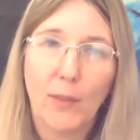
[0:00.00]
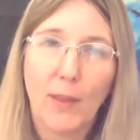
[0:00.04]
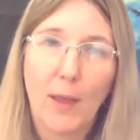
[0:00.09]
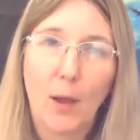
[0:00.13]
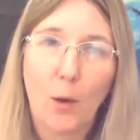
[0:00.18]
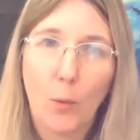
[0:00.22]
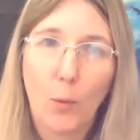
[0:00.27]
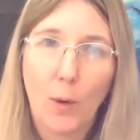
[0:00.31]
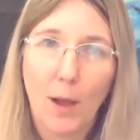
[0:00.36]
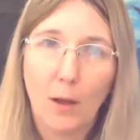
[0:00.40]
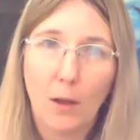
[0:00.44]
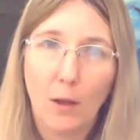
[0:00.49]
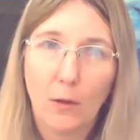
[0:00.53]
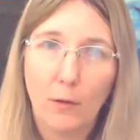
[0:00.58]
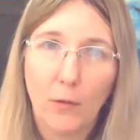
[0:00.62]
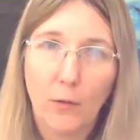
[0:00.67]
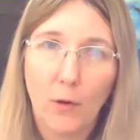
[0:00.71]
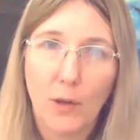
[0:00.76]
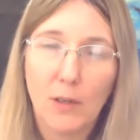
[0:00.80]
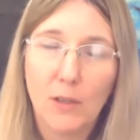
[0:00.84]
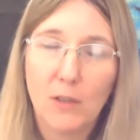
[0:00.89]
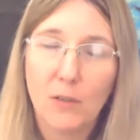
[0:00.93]
that way. I
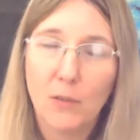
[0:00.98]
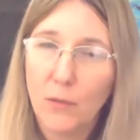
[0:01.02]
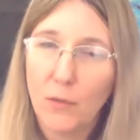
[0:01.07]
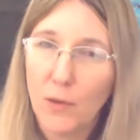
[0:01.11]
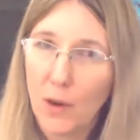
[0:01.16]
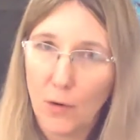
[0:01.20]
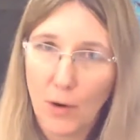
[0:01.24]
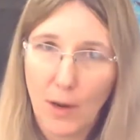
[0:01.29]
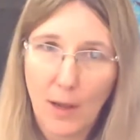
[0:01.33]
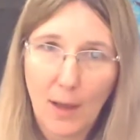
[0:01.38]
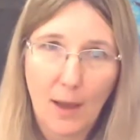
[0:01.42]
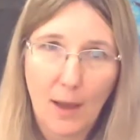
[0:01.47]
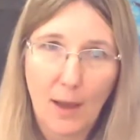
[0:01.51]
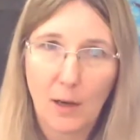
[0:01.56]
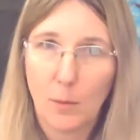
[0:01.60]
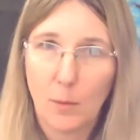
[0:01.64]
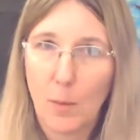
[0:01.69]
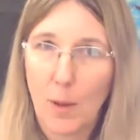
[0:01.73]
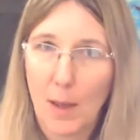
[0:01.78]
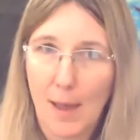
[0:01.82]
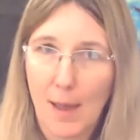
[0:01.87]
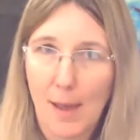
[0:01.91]
find it's very hard
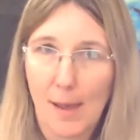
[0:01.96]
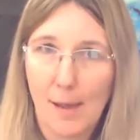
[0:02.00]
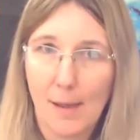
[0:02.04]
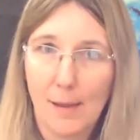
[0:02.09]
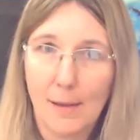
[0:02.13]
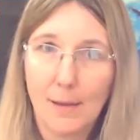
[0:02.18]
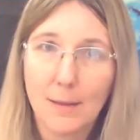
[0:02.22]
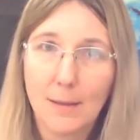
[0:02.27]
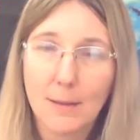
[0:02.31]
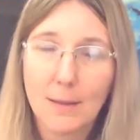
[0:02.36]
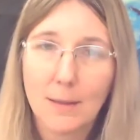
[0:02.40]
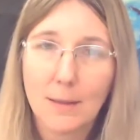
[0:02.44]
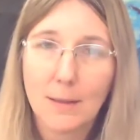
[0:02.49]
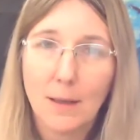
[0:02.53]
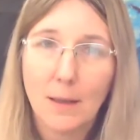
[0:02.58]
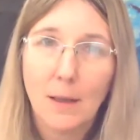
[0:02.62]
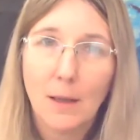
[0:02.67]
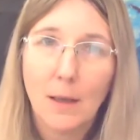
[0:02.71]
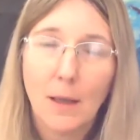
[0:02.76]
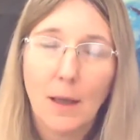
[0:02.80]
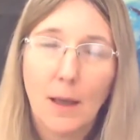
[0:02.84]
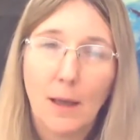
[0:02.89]
on my hands.
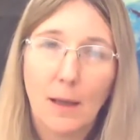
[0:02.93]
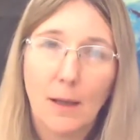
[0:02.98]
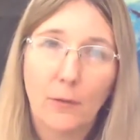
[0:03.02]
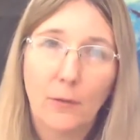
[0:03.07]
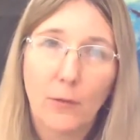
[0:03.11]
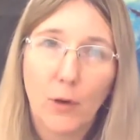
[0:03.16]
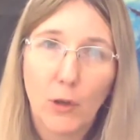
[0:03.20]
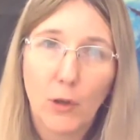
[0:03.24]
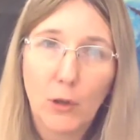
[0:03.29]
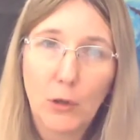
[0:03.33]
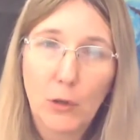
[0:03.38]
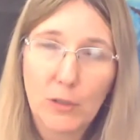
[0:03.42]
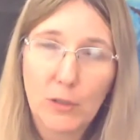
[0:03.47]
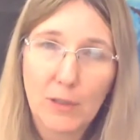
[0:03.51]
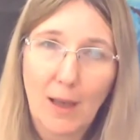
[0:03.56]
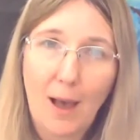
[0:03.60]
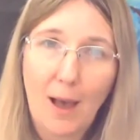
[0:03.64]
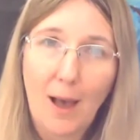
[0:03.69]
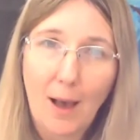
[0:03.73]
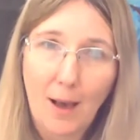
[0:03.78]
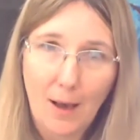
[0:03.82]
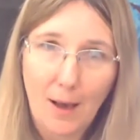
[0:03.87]
If I use a
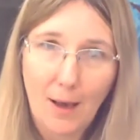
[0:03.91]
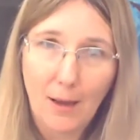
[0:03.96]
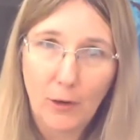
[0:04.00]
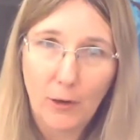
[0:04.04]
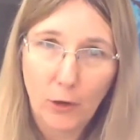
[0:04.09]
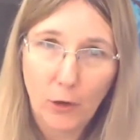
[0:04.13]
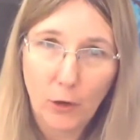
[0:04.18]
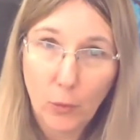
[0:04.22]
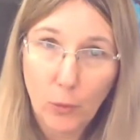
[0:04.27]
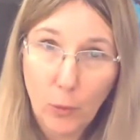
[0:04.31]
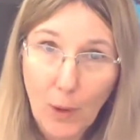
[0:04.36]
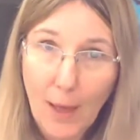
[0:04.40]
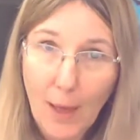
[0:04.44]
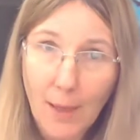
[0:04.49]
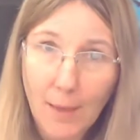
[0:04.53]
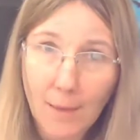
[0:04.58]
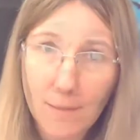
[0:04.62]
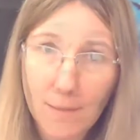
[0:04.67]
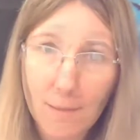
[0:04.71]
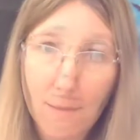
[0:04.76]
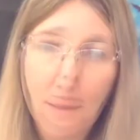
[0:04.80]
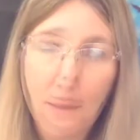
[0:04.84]
harder
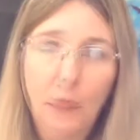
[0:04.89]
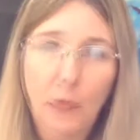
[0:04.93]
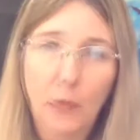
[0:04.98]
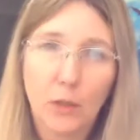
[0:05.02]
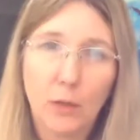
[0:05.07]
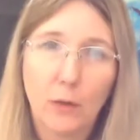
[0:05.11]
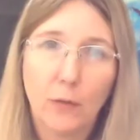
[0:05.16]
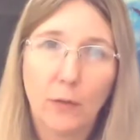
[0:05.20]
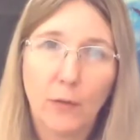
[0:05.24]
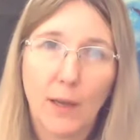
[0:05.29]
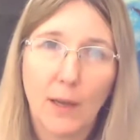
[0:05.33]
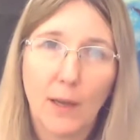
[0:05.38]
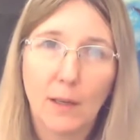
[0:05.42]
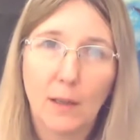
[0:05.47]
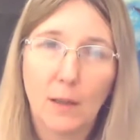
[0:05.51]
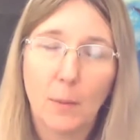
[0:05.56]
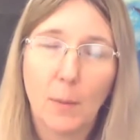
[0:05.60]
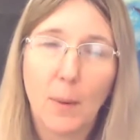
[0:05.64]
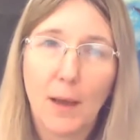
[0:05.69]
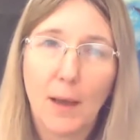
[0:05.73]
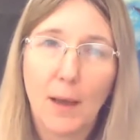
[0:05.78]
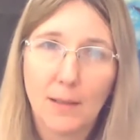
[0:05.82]
wax, which I've found in
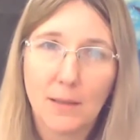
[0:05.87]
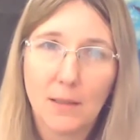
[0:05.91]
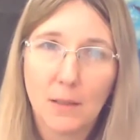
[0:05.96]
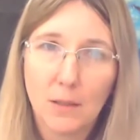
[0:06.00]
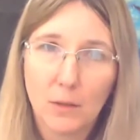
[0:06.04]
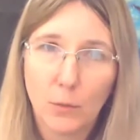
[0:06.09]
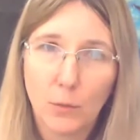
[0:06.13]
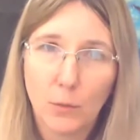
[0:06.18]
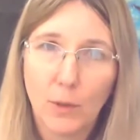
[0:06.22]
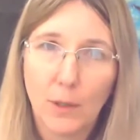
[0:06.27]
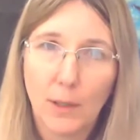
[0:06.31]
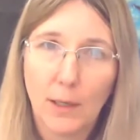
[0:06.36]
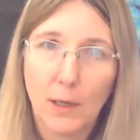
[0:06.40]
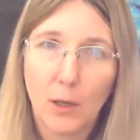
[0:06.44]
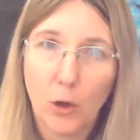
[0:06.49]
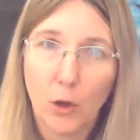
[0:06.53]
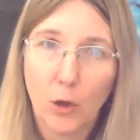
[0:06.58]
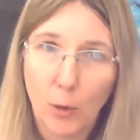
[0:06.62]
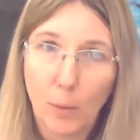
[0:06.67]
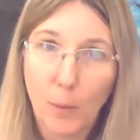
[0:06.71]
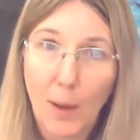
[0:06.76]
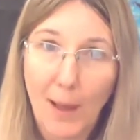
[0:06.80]
the past has really
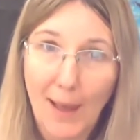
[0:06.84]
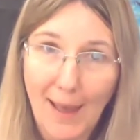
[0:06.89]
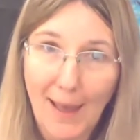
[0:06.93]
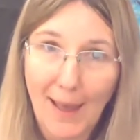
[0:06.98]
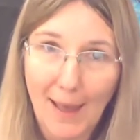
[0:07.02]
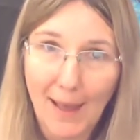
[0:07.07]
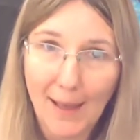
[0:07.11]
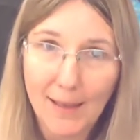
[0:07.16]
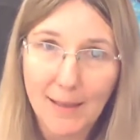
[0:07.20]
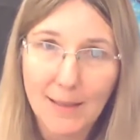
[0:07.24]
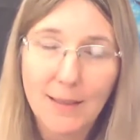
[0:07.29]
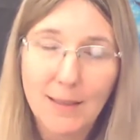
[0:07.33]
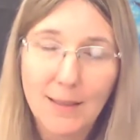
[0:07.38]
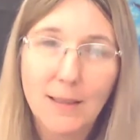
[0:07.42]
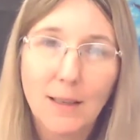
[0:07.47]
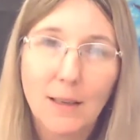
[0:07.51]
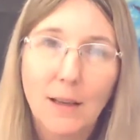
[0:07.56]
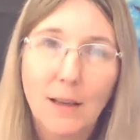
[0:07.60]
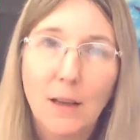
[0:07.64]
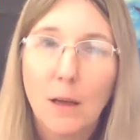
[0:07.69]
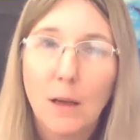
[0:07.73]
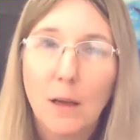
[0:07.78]
hurt my hands,
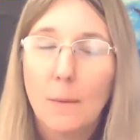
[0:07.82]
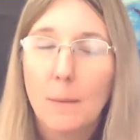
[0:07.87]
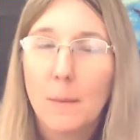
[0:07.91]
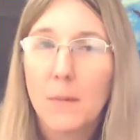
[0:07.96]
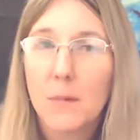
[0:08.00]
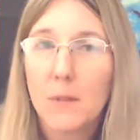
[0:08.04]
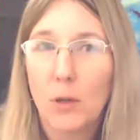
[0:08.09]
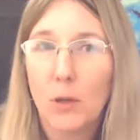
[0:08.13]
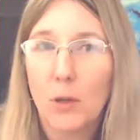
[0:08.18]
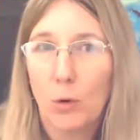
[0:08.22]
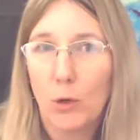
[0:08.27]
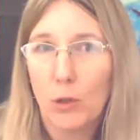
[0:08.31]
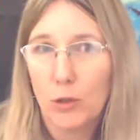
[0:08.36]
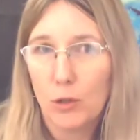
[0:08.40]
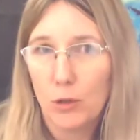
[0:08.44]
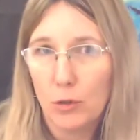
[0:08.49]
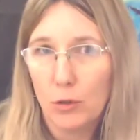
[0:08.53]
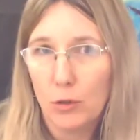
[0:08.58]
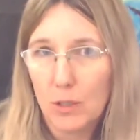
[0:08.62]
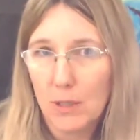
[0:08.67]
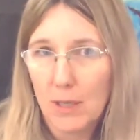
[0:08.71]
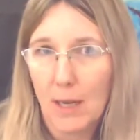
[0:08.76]
so I
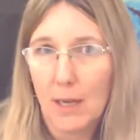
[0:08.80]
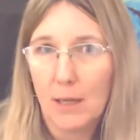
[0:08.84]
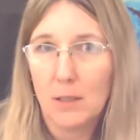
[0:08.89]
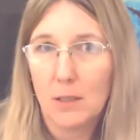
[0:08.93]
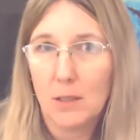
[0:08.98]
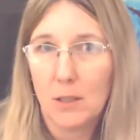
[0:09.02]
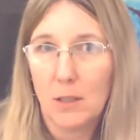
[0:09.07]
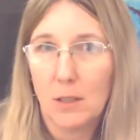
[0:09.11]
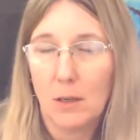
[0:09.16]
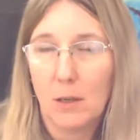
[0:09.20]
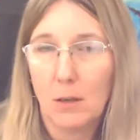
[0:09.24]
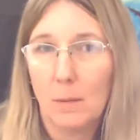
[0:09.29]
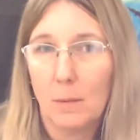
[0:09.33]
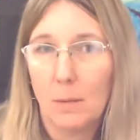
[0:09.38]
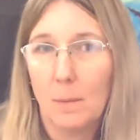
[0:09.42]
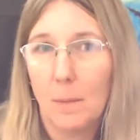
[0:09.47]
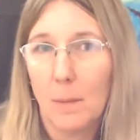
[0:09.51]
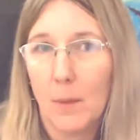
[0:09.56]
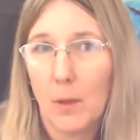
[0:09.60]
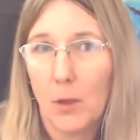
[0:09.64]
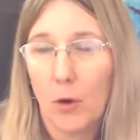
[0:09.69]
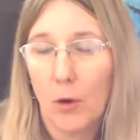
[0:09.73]
do tend to
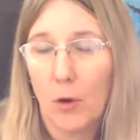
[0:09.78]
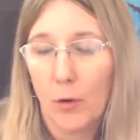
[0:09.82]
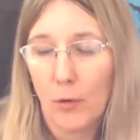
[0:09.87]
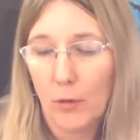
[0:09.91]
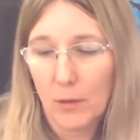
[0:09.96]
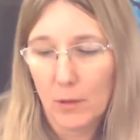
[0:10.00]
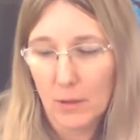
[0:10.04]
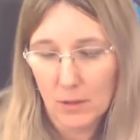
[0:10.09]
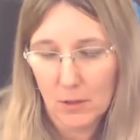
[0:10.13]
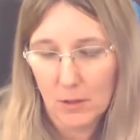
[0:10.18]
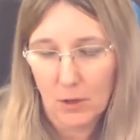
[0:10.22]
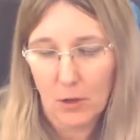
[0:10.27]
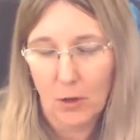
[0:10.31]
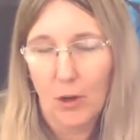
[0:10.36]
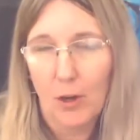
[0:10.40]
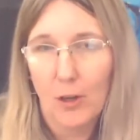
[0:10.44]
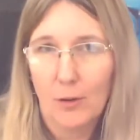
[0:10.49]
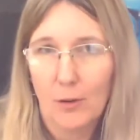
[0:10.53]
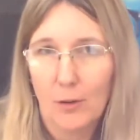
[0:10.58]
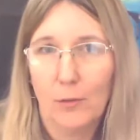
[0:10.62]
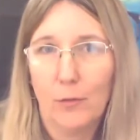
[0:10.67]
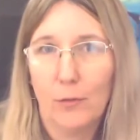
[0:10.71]
err on the
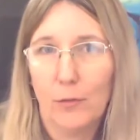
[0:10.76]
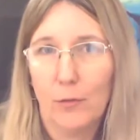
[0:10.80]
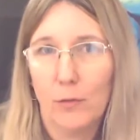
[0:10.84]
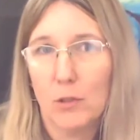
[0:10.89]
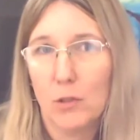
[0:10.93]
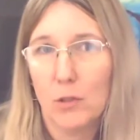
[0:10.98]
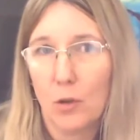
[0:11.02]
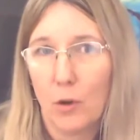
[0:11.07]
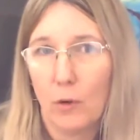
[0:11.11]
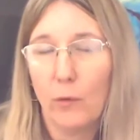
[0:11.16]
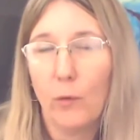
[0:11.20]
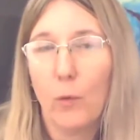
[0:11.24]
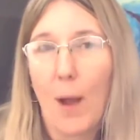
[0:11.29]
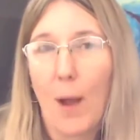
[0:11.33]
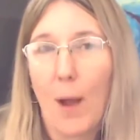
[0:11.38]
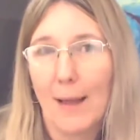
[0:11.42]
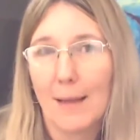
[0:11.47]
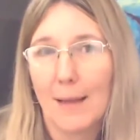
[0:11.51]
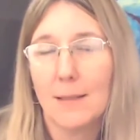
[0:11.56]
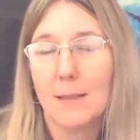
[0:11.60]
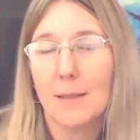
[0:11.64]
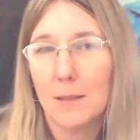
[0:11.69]
side of soft
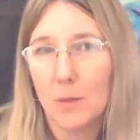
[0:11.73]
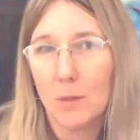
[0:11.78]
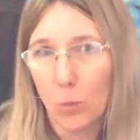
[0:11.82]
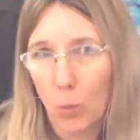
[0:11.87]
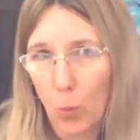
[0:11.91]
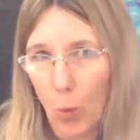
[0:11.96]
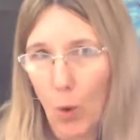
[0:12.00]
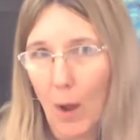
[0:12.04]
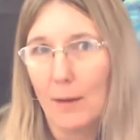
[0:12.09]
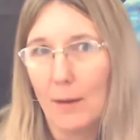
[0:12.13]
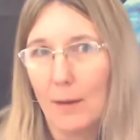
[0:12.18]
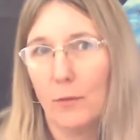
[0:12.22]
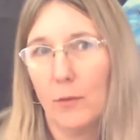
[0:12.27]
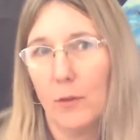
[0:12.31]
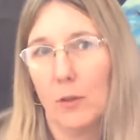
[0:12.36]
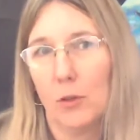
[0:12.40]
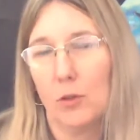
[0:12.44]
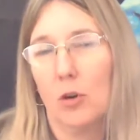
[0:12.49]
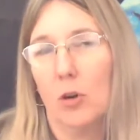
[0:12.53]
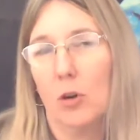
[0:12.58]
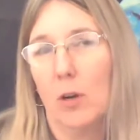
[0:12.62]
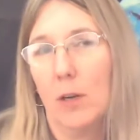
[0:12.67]
waxes and wait for the
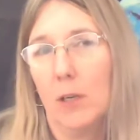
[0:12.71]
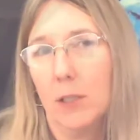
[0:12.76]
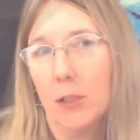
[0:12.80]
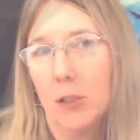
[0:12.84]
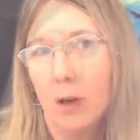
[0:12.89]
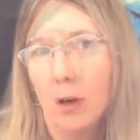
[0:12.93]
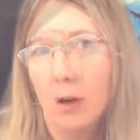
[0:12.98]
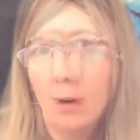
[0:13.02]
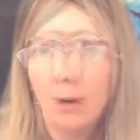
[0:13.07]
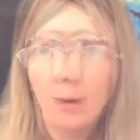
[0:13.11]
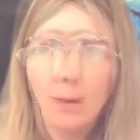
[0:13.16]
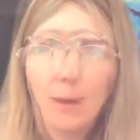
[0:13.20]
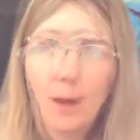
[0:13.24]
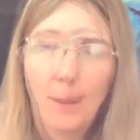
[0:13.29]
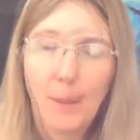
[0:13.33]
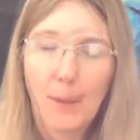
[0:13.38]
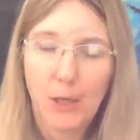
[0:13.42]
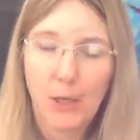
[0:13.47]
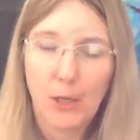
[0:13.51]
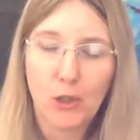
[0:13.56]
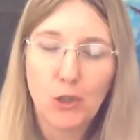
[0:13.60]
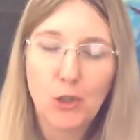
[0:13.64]
drying time. I
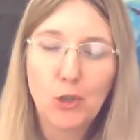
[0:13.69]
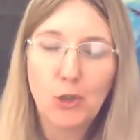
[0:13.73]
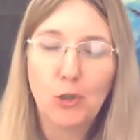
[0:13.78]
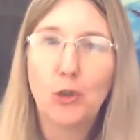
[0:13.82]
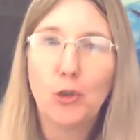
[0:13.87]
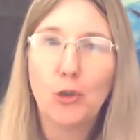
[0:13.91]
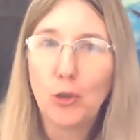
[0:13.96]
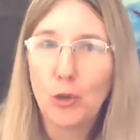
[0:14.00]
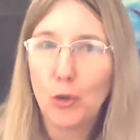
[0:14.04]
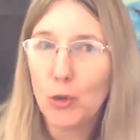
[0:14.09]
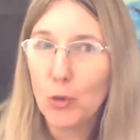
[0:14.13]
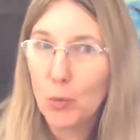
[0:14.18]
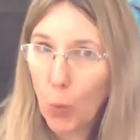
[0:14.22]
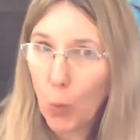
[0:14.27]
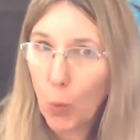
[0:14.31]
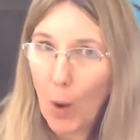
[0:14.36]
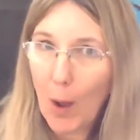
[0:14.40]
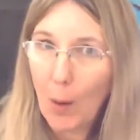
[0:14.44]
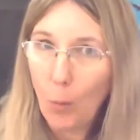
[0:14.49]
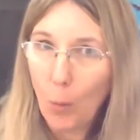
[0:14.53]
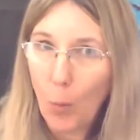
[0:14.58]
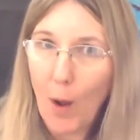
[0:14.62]
mean, I do use
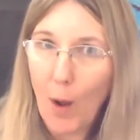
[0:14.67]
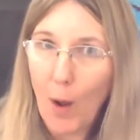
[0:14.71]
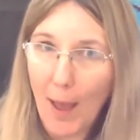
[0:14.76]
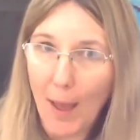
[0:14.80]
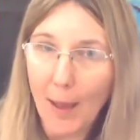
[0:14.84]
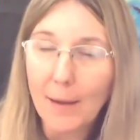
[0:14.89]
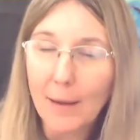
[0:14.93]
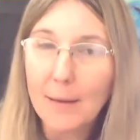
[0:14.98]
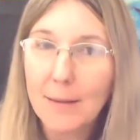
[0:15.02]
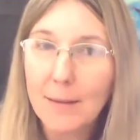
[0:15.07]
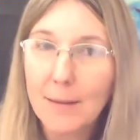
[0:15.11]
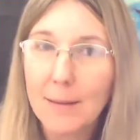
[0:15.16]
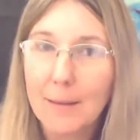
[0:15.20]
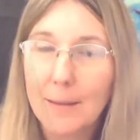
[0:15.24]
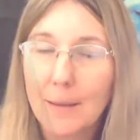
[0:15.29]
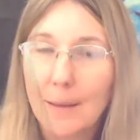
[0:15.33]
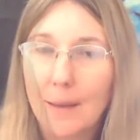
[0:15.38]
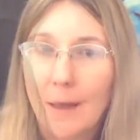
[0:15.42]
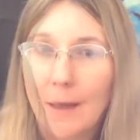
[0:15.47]
one wax